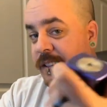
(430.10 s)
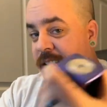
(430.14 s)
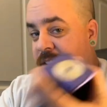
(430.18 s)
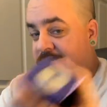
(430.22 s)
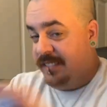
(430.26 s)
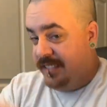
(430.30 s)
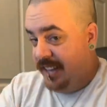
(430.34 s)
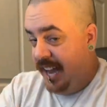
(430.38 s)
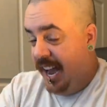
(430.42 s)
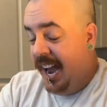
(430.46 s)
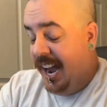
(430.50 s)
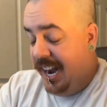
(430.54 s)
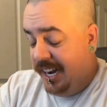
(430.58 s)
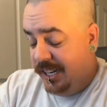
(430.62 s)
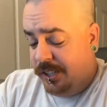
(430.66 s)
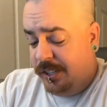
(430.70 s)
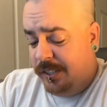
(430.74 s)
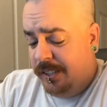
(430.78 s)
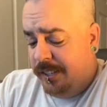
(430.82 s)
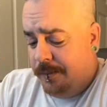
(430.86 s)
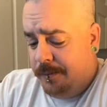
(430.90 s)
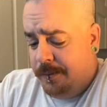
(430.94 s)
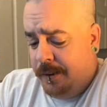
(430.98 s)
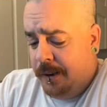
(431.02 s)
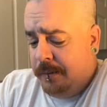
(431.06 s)
It's
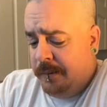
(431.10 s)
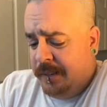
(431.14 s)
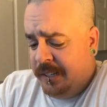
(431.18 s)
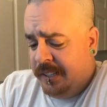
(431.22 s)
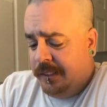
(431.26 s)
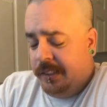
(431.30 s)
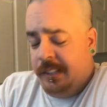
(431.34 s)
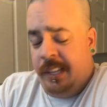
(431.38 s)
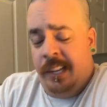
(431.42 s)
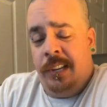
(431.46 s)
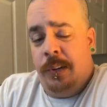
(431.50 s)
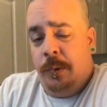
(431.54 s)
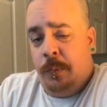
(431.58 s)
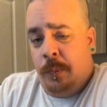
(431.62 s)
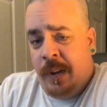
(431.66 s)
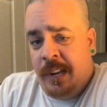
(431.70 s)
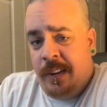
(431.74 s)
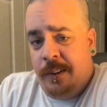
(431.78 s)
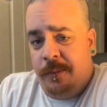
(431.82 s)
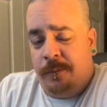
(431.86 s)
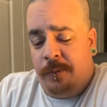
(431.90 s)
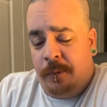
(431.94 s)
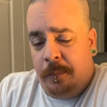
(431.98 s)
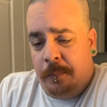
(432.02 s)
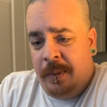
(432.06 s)
actually very
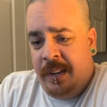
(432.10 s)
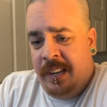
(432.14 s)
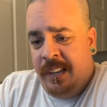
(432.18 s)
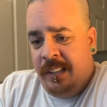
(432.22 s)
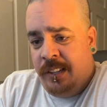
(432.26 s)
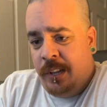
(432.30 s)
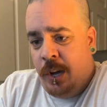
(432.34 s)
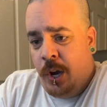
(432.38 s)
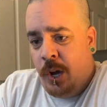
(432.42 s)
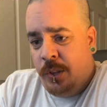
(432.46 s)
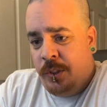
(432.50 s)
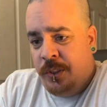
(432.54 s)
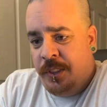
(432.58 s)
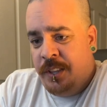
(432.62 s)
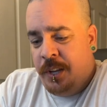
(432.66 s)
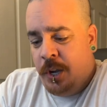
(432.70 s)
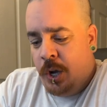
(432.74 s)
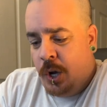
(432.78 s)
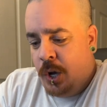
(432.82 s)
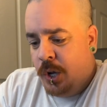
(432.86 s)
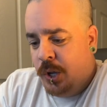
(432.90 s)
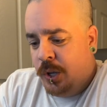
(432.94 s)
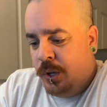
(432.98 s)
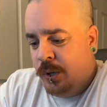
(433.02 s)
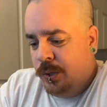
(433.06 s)
lightweight for being the
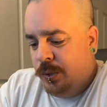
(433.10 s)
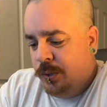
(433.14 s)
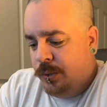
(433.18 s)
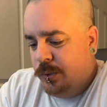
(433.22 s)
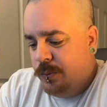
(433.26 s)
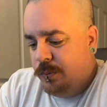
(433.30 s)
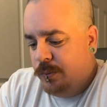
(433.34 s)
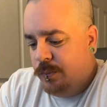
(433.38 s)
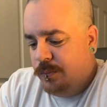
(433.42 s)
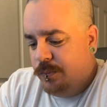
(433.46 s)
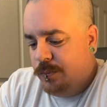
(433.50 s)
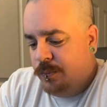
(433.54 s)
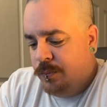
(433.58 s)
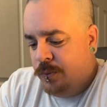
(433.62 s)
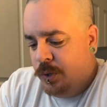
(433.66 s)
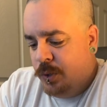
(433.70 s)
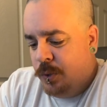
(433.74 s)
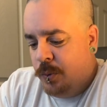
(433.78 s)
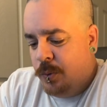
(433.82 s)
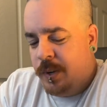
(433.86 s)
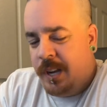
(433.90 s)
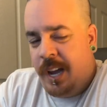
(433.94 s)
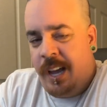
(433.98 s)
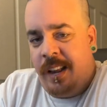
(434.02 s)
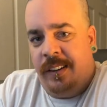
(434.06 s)
all
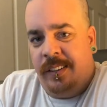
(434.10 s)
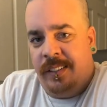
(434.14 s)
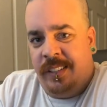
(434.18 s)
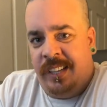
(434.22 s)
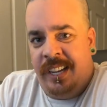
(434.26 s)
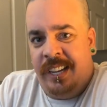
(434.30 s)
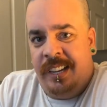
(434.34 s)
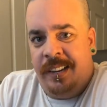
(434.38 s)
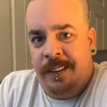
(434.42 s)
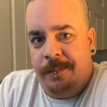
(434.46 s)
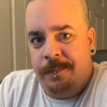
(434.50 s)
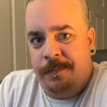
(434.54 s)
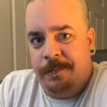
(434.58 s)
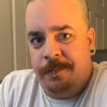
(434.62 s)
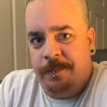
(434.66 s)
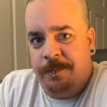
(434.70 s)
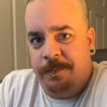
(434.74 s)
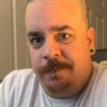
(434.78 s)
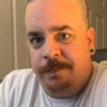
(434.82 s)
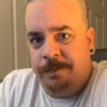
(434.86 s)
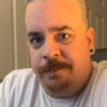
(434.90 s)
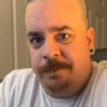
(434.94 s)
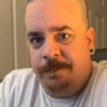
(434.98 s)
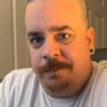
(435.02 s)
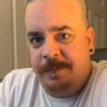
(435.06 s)
new kind of like
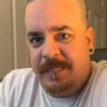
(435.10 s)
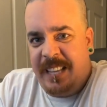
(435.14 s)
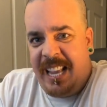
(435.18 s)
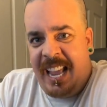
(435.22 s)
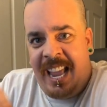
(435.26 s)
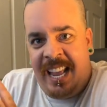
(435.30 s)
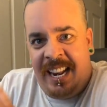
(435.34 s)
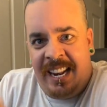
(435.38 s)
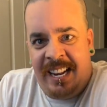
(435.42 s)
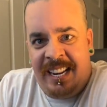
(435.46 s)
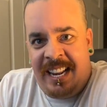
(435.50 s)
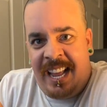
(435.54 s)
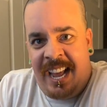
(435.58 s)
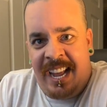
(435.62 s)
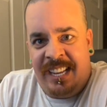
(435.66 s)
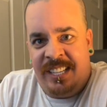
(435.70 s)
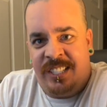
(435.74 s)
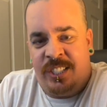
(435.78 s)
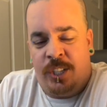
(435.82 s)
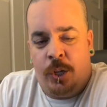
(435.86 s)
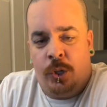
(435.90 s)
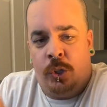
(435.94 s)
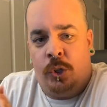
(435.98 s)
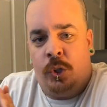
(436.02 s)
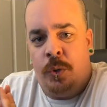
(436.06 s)

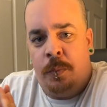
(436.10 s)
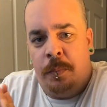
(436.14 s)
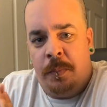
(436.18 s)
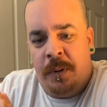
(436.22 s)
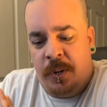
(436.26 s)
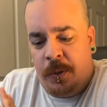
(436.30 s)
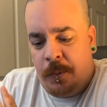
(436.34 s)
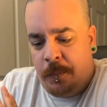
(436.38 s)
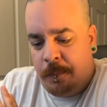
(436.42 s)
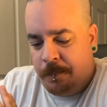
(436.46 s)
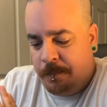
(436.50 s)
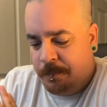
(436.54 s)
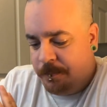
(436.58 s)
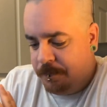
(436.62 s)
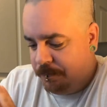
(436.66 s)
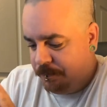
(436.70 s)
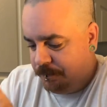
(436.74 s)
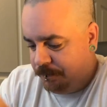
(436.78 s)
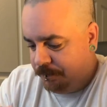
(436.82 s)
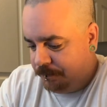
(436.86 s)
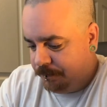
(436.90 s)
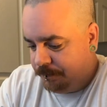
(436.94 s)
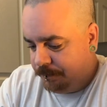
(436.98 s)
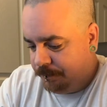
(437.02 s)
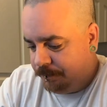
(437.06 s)
anodized aluminum.
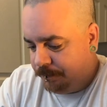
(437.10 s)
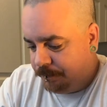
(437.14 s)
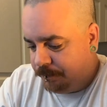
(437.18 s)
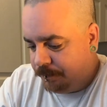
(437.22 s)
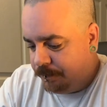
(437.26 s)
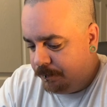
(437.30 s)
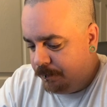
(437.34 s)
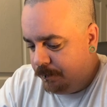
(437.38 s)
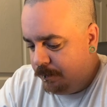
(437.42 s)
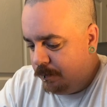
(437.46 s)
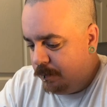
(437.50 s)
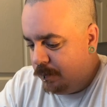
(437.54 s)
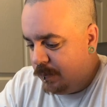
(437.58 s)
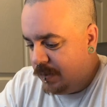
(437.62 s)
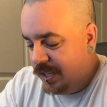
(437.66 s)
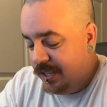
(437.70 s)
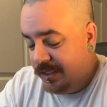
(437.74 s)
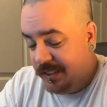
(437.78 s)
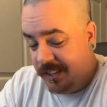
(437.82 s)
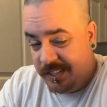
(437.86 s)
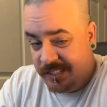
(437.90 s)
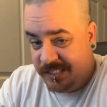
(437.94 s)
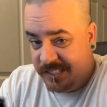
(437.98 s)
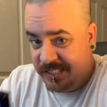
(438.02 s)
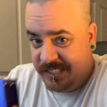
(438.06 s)

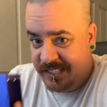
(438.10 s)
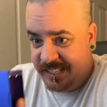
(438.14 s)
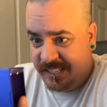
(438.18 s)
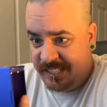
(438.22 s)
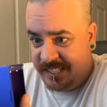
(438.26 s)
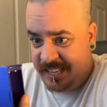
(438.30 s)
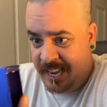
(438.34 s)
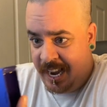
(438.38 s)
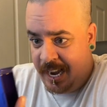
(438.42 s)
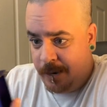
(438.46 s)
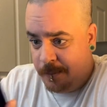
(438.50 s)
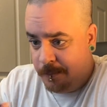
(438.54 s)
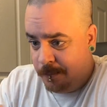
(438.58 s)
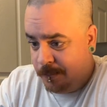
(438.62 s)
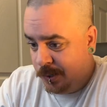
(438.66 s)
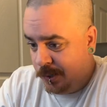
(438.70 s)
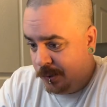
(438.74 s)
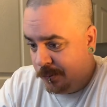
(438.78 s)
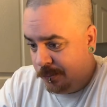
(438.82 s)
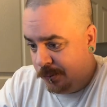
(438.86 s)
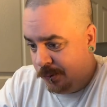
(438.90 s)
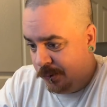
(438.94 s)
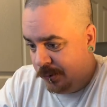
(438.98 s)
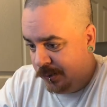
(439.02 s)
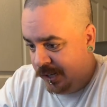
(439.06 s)
This is the satin
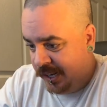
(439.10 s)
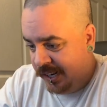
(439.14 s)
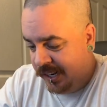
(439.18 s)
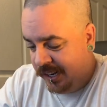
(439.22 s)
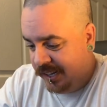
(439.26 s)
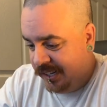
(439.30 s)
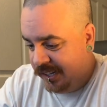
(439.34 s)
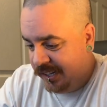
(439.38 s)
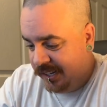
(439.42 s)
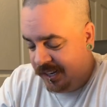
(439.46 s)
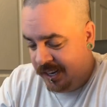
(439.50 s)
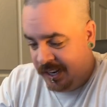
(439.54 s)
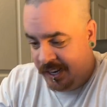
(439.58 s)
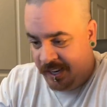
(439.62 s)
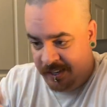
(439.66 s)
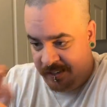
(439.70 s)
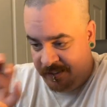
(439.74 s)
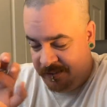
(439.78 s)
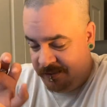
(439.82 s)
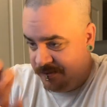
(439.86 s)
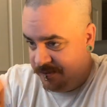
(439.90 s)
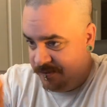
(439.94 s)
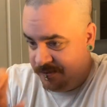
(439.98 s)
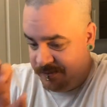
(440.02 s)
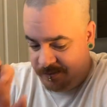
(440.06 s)
purple, like
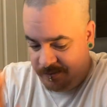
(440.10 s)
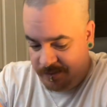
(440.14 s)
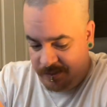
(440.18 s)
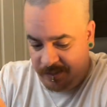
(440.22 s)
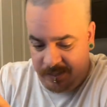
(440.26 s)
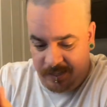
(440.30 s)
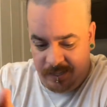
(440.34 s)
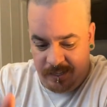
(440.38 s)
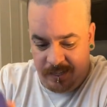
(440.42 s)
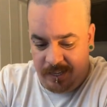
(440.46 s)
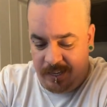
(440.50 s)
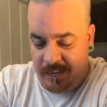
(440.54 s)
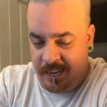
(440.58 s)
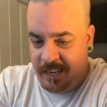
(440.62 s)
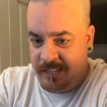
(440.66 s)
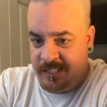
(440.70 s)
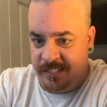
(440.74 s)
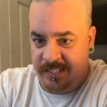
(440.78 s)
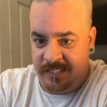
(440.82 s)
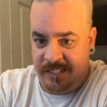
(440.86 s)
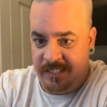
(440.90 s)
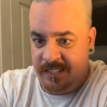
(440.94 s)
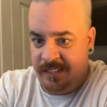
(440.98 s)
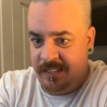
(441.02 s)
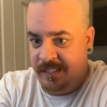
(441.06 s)

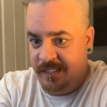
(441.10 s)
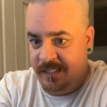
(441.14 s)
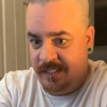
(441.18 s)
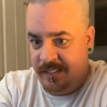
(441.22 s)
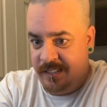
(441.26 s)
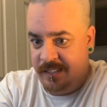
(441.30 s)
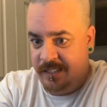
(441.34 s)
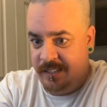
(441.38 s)
it's